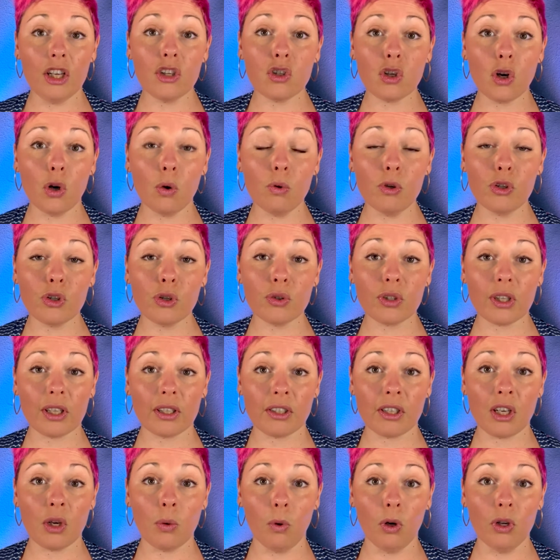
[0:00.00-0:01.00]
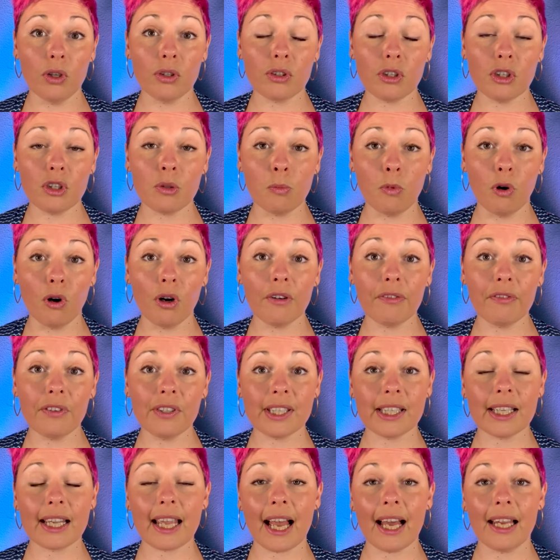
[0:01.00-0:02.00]
told you that he wanted more
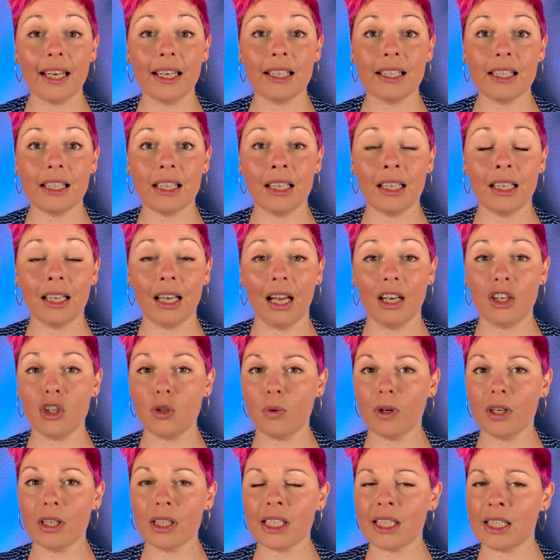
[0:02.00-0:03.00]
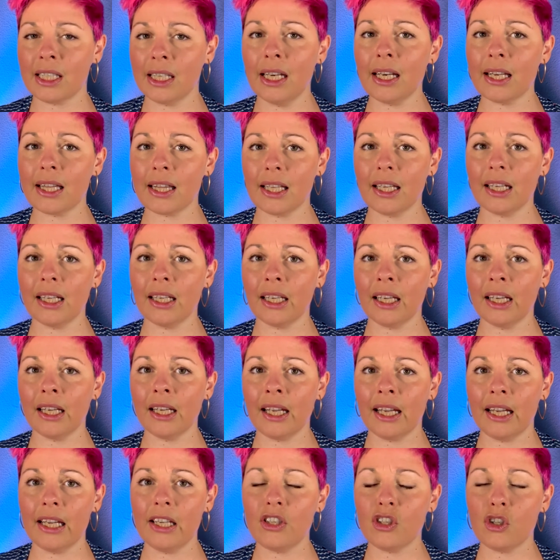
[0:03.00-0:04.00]
physicality, and you are still thinking
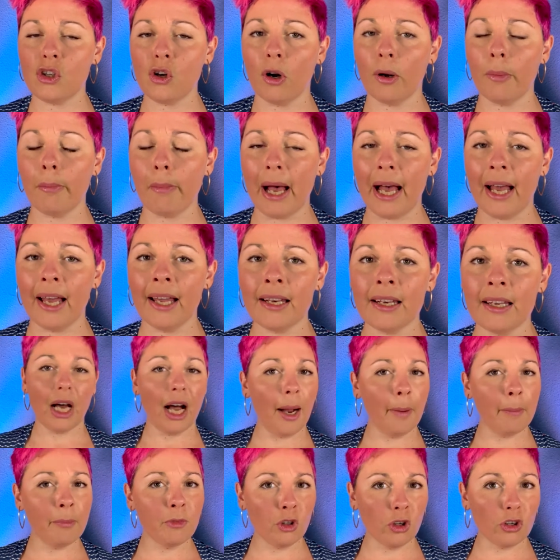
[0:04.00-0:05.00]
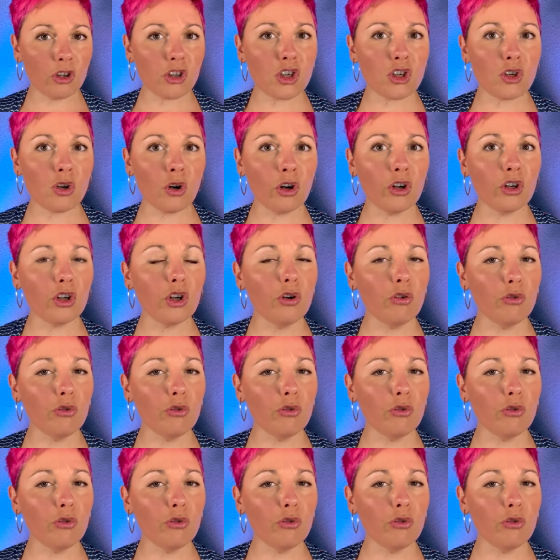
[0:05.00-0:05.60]
he's your man? I'm not sure you're